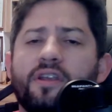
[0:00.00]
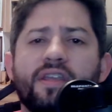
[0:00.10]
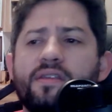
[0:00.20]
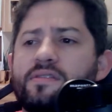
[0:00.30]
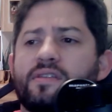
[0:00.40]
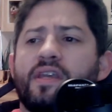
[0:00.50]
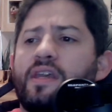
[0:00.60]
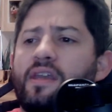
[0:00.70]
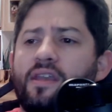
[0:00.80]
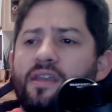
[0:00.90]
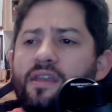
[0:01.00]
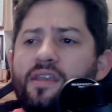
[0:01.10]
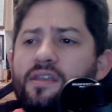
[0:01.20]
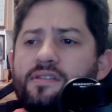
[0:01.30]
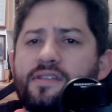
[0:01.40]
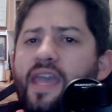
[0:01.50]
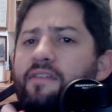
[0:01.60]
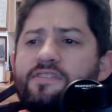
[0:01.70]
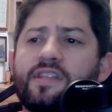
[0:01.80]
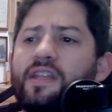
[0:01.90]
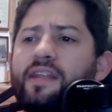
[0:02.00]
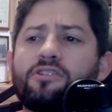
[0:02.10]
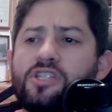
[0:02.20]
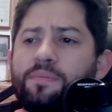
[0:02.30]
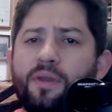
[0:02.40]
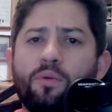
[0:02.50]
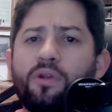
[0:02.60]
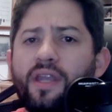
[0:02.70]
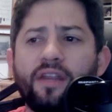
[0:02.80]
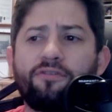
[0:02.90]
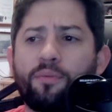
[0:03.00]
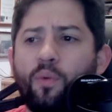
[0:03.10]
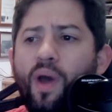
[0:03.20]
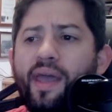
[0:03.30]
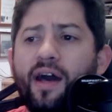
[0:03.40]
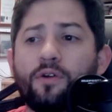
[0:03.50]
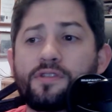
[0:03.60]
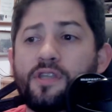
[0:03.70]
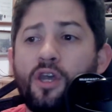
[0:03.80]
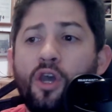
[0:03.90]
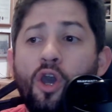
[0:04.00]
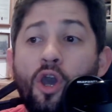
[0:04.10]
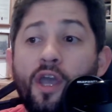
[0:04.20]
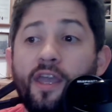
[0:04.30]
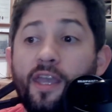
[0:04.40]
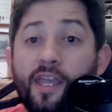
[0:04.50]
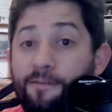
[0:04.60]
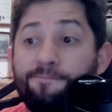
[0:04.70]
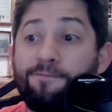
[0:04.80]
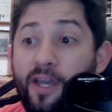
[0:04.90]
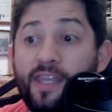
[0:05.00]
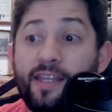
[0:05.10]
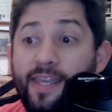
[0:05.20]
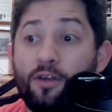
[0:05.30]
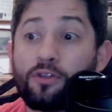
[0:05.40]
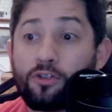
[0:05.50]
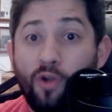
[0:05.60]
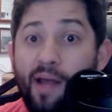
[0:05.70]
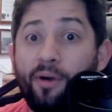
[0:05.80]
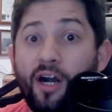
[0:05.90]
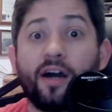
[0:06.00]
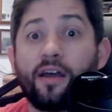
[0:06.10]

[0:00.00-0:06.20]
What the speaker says: He gave us the leadership that we weren't getting from the White House. He fucking killed grandma.